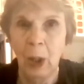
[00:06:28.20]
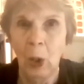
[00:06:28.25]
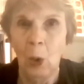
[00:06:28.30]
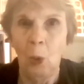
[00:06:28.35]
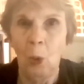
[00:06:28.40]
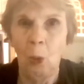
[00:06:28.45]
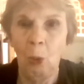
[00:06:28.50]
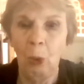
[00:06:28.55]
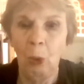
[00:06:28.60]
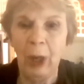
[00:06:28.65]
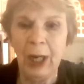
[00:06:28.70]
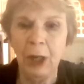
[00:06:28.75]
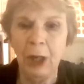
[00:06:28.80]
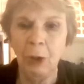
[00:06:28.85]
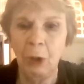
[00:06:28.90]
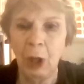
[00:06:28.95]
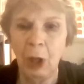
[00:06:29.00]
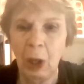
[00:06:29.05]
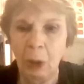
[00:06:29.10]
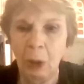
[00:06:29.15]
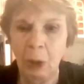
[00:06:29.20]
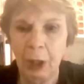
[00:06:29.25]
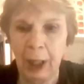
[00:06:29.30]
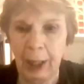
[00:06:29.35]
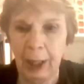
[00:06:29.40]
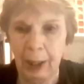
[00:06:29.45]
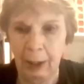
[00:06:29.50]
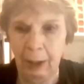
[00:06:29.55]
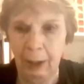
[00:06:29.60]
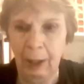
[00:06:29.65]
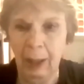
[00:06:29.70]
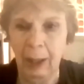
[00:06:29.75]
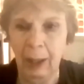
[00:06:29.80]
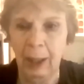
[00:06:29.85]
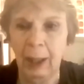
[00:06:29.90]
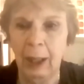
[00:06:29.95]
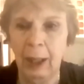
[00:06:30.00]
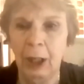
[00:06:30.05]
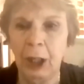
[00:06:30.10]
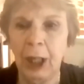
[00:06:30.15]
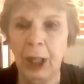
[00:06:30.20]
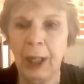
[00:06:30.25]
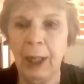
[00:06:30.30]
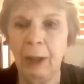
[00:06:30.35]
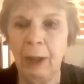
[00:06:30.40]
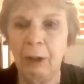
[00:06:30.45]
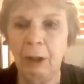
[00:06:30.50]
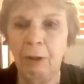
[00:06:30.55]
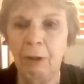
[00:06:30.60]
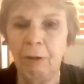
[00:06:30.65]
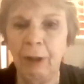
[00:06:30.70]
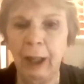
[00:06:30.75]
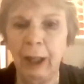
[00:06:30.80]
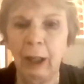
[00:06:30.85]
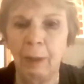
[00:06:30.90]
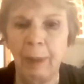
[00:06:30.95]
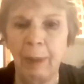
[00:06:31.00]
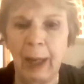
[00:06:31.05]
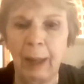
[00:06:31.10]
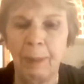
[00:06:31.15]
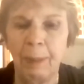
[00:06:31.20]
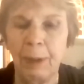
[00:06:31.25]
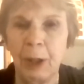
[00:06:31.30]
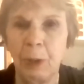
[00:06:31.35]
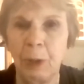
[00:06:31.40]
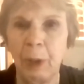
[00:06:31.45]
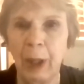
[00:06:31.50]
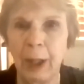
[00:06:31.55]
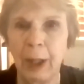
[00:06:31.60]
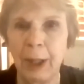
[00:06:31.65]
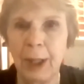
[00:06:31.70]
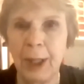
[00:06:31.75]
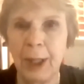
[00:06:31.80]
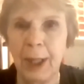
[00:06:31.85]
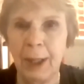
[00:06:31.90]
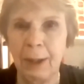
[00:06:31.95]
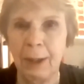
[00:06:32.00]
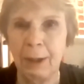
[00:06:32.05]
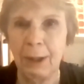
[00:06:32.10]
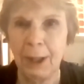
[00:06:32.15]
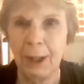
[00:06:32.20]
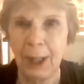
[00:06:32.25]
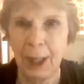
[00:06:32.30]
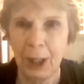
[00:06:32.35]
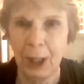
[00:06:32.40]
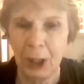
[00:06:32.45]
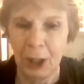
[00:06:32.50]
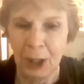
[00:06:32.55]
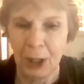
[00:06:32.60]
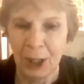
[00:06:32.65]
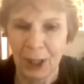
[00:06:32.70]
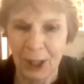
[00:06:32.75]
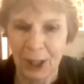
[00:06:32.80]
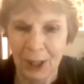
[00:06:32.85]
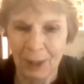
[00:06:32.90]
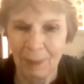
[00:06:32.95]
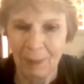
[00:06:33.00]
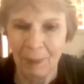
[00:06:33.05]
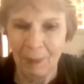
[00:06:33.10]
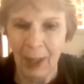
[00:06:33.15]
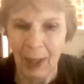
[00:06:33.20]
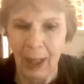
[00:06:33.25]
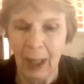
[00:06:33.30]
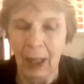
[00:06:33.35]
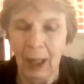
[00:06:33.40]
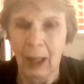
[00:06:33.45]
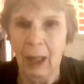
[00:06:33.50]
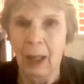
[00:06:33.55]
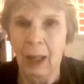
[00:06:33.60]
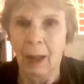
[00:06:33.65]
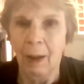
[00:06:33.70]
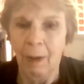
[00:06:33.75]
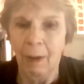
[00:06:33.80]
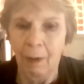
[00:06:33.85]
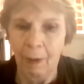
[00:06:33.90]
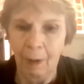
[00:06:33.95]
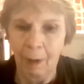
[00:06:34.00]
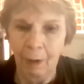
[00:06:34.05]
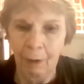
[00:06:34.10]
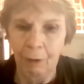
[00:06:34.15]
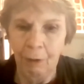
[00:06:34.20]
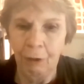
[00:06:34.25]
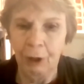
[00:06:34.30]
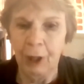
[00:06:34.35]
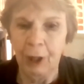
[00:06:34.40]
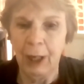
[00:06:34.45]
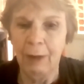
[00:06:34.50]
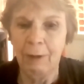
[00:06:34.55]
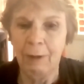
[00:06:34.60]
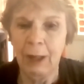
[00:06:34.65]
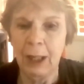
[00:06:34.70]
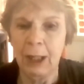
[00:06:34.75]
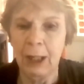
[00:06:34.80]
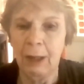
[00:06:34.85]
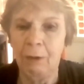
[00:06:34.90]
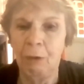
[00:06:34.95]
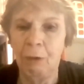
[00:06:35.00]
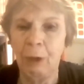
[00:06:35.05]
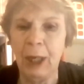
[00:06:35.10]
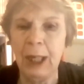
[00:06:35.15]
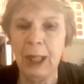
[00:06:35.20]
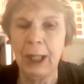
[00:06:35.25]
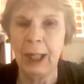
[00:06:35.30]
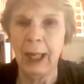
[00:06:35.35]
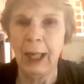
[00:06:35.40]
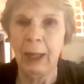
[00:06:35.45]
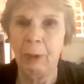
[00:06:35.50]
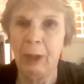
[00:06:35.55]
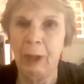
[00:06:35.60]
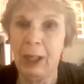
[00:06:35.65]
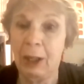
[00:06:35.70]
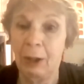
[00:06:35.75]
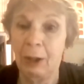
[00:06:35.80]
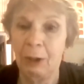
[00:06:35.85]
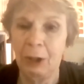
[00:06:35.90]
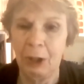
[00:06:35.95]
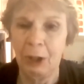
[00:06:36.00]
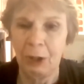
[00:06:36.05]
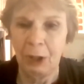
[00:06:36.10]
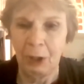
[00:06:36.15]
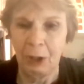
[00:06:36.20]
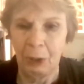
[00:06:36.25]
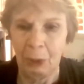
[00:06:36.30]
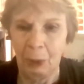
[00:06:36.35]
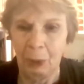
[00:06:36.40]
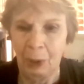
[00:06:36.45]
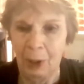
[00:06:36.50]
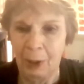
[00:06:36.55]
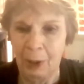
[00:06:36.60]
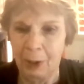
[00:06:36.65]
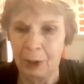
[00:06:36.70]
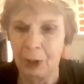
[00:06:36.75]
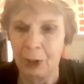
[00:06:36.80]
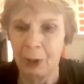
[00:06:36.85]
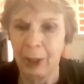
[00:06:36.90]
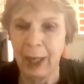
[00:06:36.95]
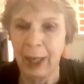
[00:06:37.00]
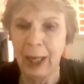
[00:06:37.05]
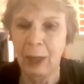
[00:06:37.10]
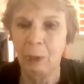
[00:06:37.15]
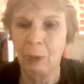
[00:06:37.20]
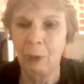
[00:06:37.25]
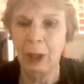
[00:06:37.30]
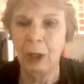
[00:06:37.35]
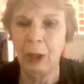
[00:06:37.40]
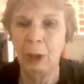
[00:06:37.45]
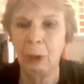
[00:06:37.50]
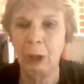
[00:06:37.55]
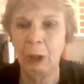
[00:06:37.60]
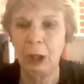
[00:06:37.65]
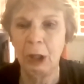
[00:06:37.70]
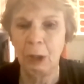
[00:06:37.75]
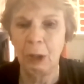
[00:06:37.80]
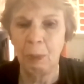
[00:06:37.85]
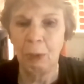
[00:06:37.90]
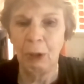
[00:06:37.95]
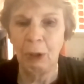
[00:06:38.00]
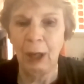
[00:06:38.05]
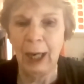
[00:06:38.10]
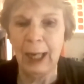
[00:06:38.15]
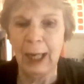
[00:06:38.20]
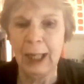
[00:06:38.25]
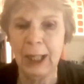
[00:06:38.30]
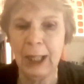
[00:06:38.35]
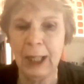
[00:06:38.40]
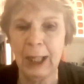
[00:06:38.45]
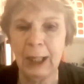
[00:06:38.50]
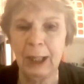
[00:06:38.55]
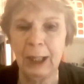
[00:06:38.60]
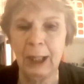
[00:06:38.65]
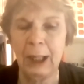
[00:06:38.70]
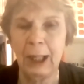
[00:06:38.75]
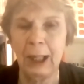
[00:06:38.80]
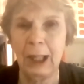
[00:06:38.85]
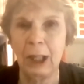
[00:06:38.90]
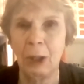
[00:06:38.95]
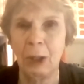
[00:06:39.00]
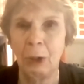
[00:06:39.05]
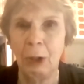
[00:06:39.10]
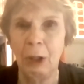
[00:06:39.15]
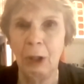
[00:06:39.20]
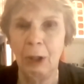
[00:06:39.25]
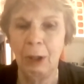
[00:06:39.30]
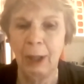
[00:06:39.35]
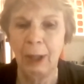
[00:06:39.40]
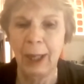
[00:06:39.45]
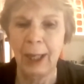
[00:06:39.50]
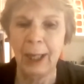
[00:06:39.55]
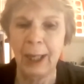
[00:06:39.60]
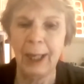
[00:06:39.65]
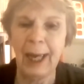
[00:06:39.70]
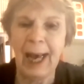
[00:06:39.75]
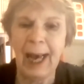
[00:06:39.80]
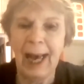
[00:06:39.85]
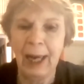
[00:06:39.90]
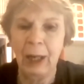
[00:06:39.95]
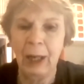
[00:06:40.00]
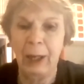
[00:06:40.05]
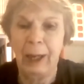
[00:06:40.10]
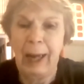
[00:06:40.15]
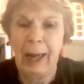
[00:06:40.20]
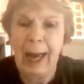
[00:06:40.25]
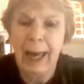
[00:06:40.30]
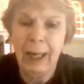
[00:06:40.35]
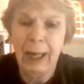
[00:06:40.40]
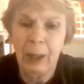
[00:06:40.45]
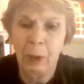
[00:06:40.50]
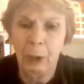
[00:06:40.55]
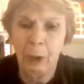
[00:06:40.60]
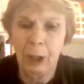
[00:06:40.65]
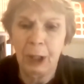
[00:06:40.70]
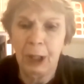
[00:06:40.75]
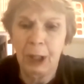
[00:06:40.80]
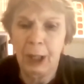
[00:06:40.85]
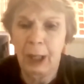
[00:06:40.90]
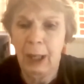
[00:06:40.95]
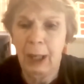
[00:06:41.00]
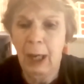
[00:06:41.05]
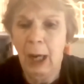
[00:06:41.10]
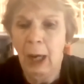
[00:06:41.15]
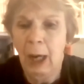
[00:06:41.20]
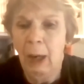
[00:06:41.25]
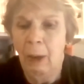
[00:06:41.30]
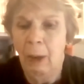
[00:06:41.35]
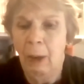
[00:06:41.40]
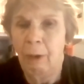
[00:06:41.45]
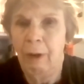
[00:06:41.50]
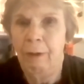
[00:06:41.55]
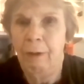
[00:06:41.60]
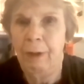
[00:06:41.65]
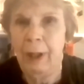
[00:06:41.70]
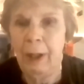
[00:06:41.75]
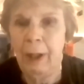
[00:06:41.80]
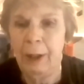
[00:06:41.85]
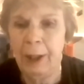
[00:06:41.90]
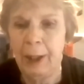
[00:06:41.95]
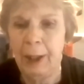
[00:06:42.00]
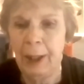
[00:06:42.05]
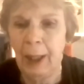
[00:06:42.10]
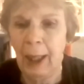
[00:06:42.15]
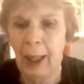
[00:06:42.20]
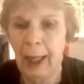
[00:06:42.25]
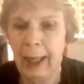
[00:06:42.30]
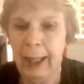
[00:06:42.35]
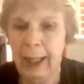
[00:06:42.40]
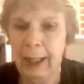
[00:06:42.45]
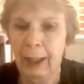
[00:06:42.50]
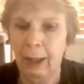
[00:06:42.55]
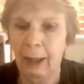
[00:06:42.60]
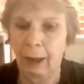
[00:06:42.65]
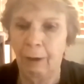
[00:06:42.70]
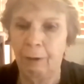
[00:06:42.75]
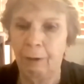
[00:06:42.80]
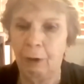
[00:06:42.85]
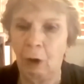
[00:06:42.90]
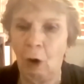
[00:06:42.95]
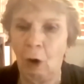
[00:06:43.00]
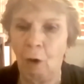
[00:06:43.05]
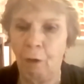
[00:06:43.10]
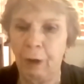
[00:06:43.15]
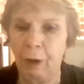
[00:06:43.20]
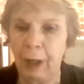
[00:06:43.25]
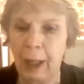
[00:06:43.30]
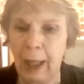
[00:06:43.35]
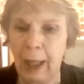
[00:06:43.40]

When you go there, check out the file map as well as the other sections. Forgive us if we say we told you so to anyone who is surprised at the disorder and inadequacy revealed in the light of COVID-19